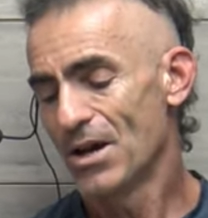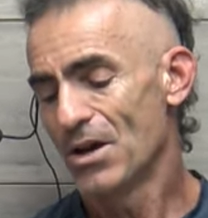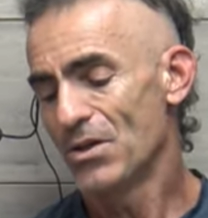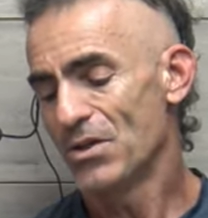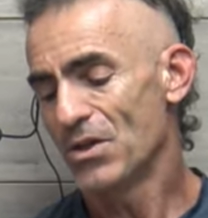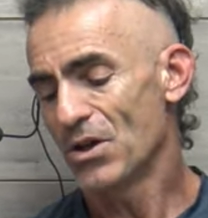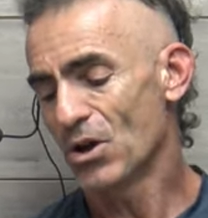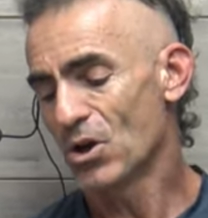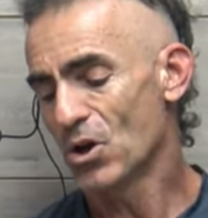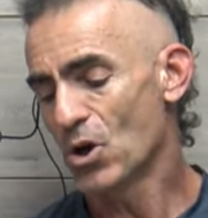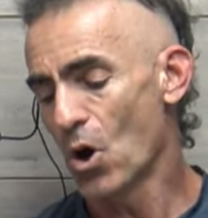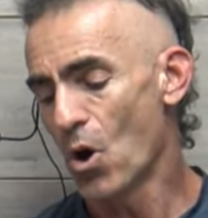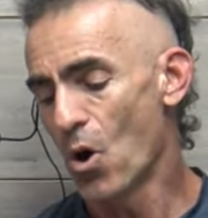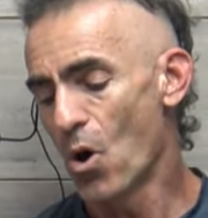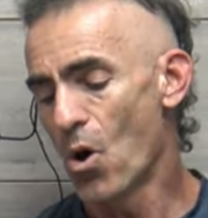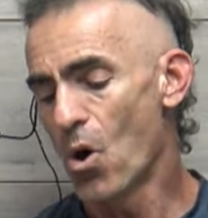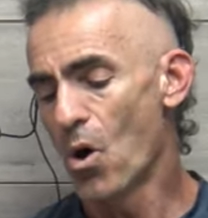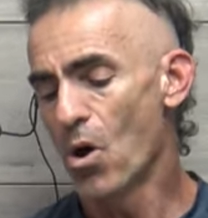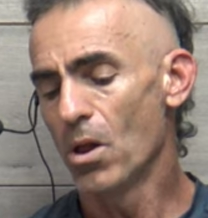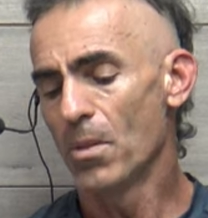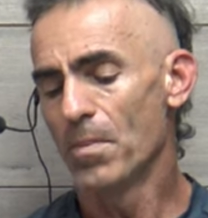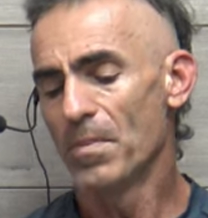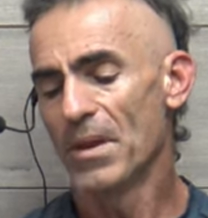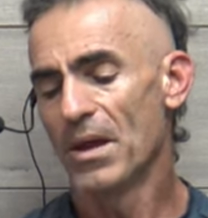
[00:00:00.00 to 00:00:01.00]
The
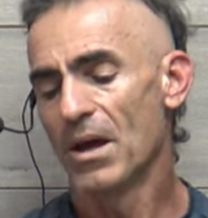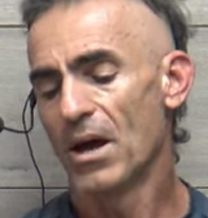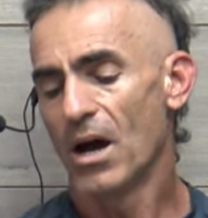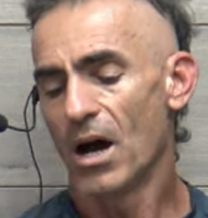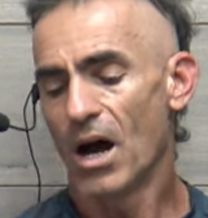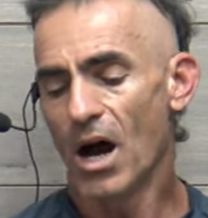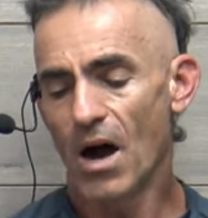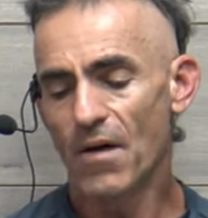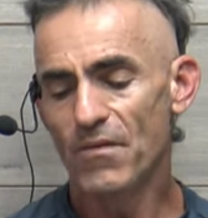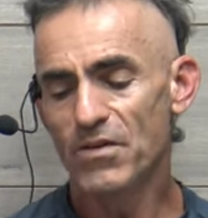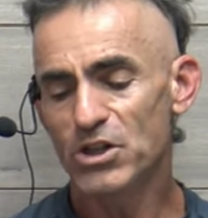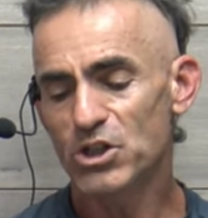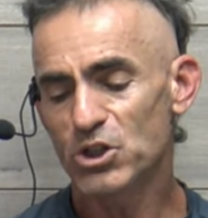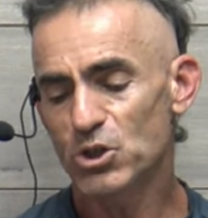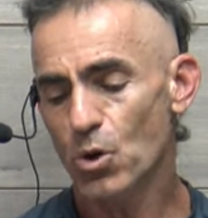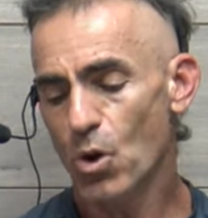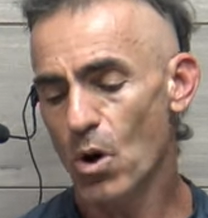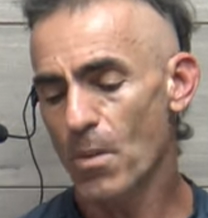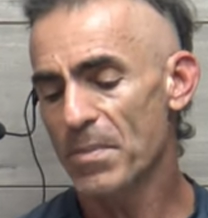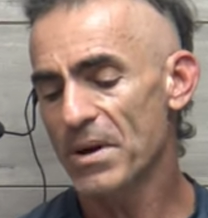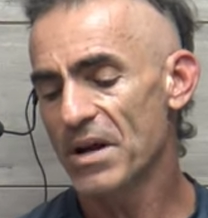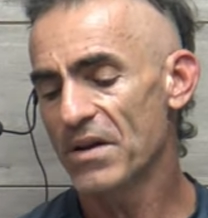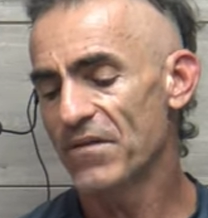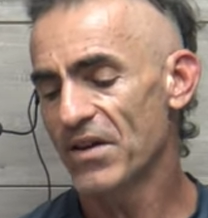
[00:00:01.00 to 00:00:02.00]
goal of the
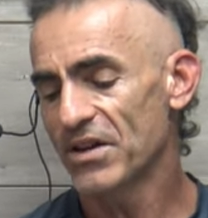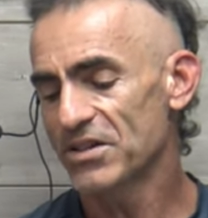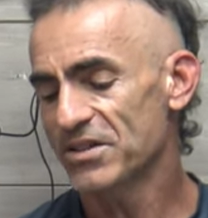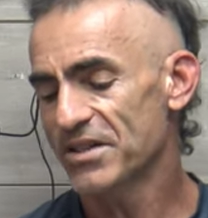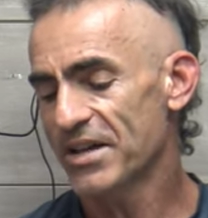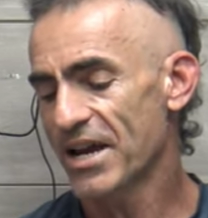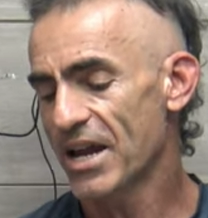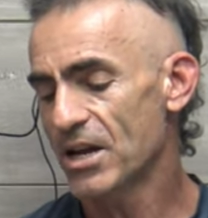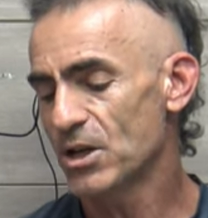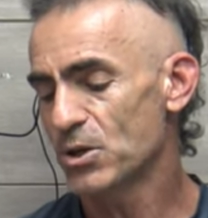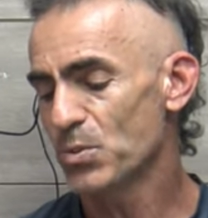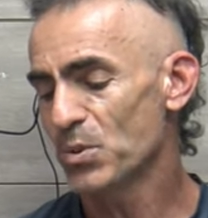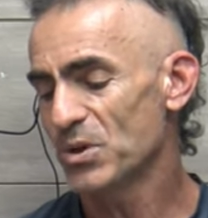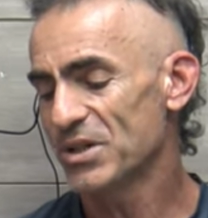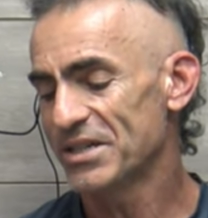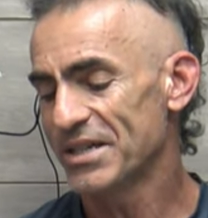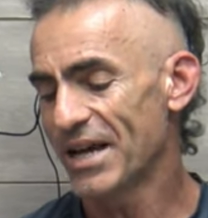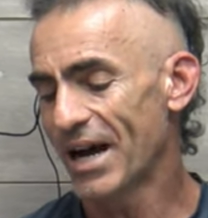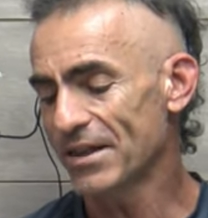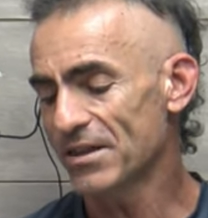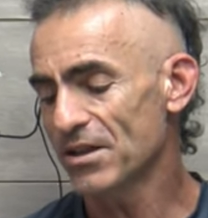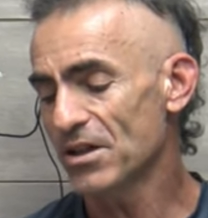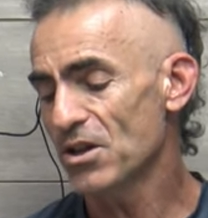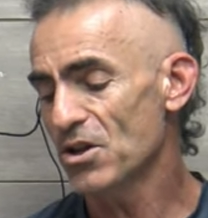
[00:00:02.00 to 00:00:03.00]
Sorby investigators was
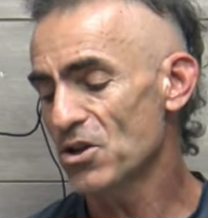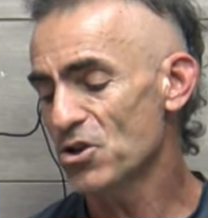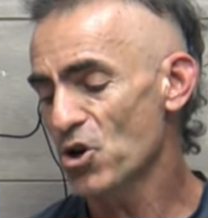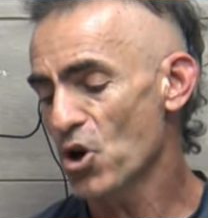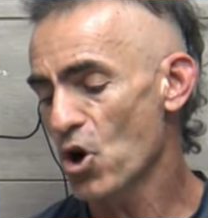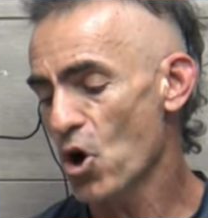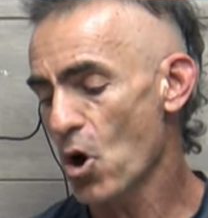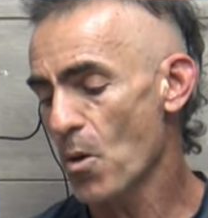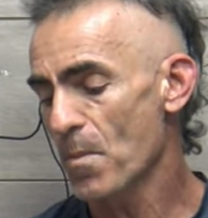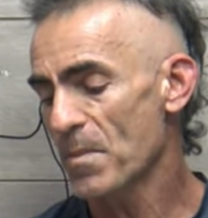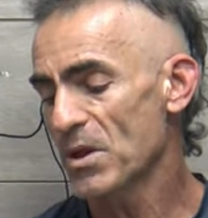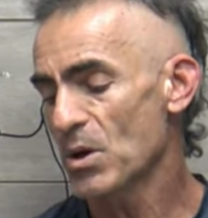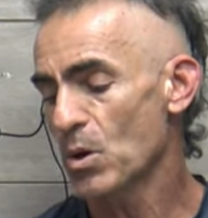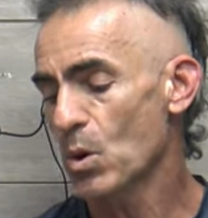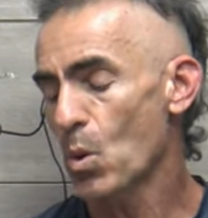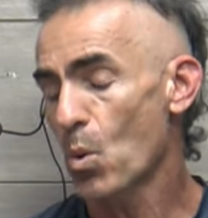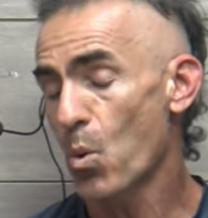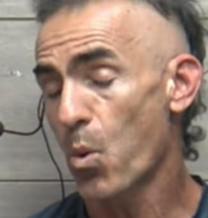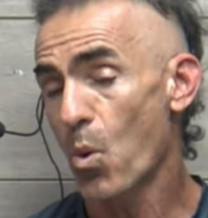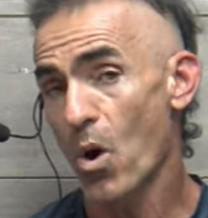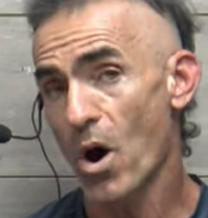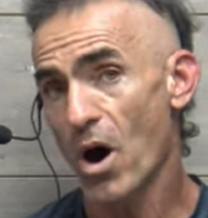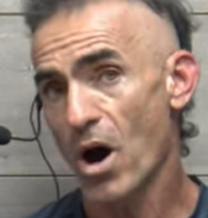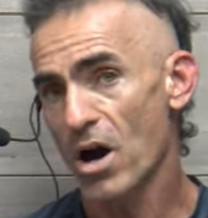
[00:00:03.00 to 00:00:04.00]
not to determine the
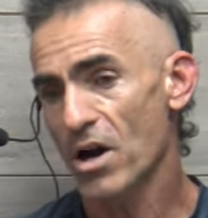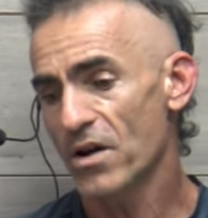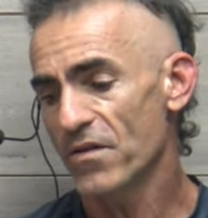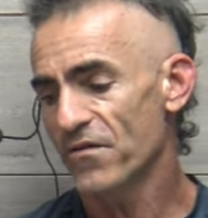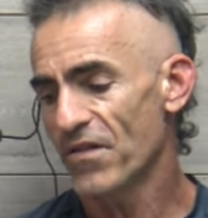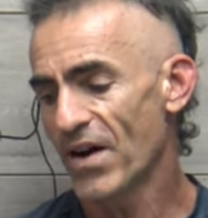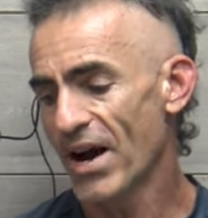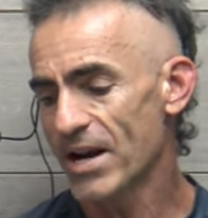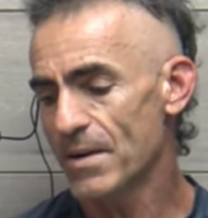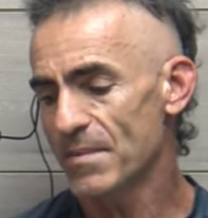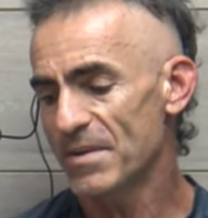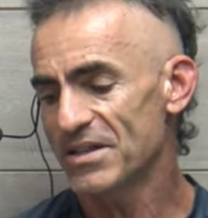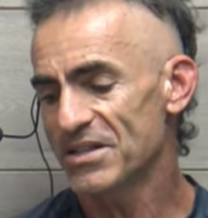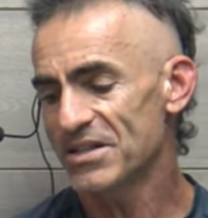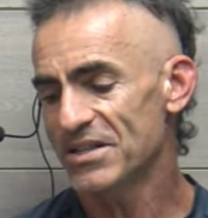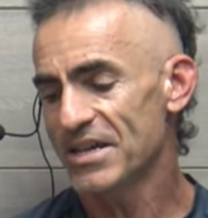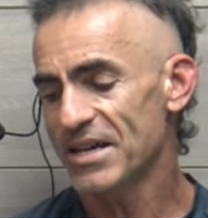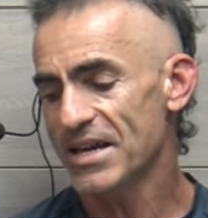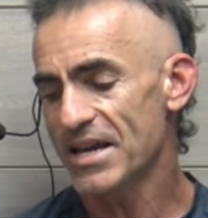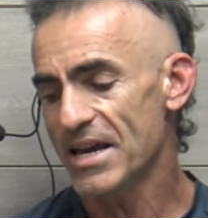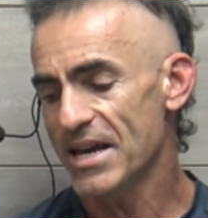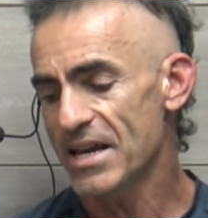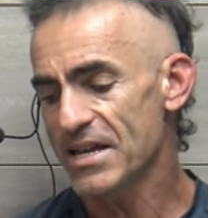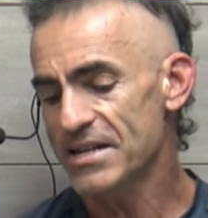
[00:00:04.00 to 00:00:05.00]
required vitamin
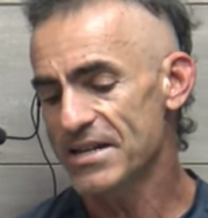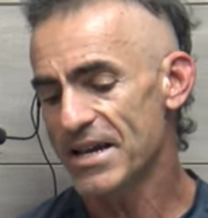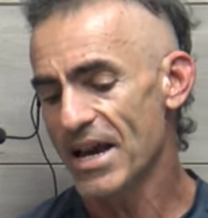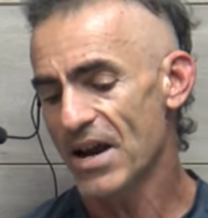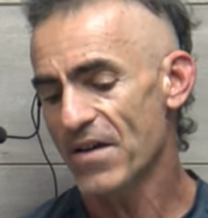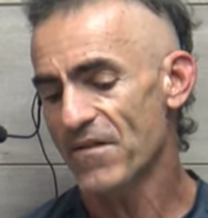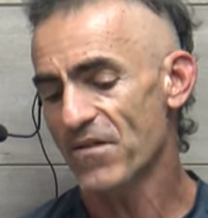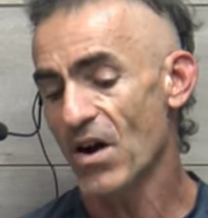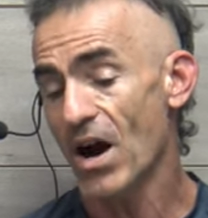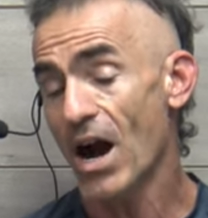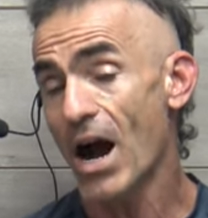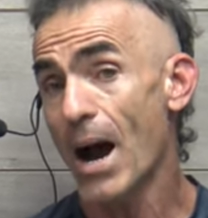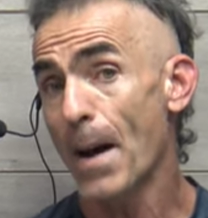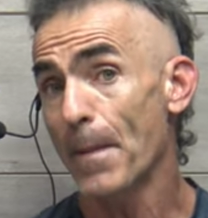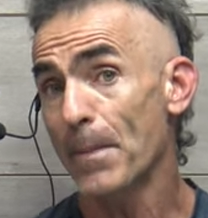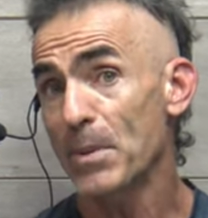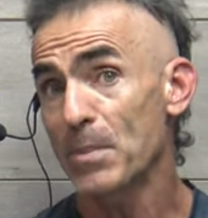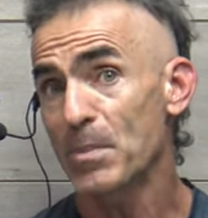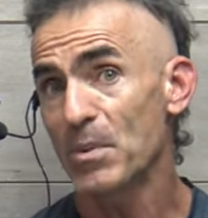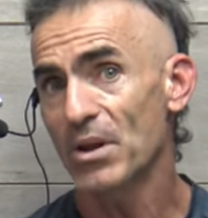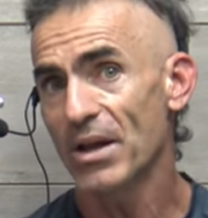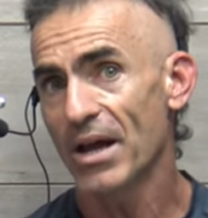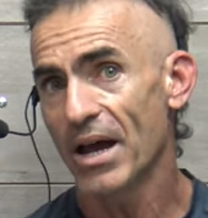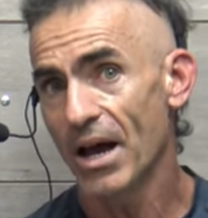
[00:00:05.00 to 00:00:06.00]
C intake for
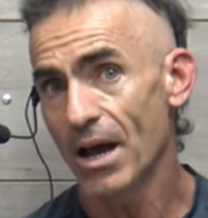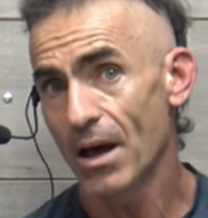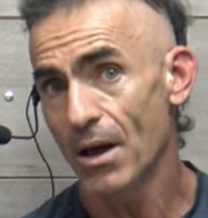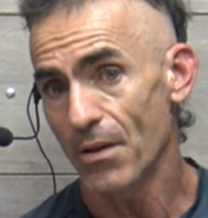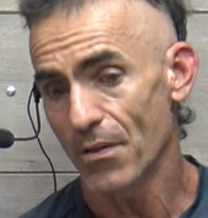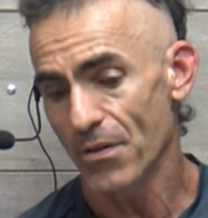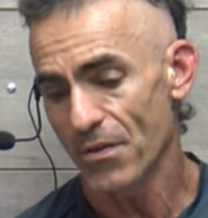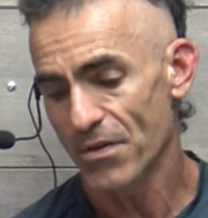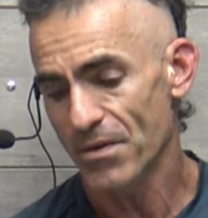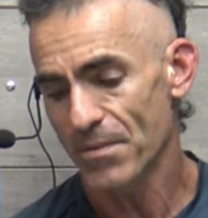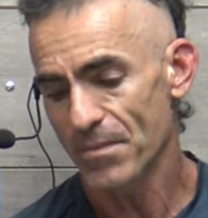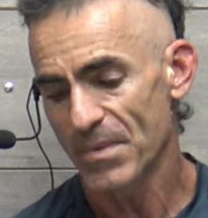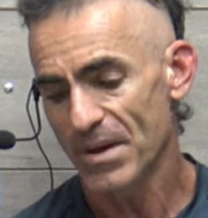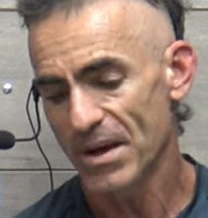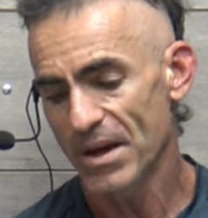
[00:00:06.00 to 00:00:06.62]
optimal health.